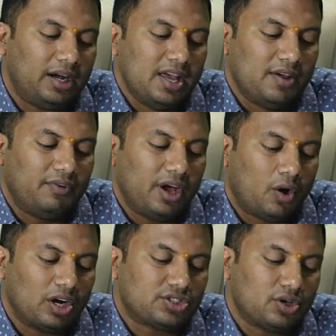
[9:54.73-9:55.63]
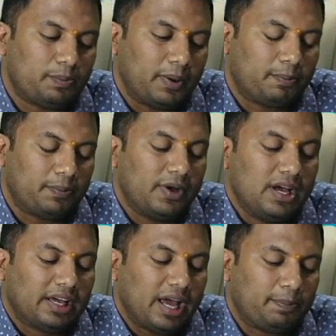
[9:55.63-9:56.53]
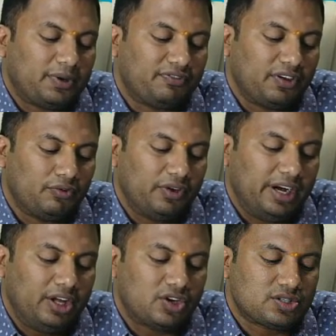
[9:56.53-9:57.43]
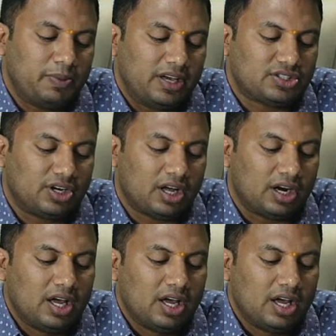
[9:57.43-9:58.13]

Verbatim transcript: We also kept a few videos based on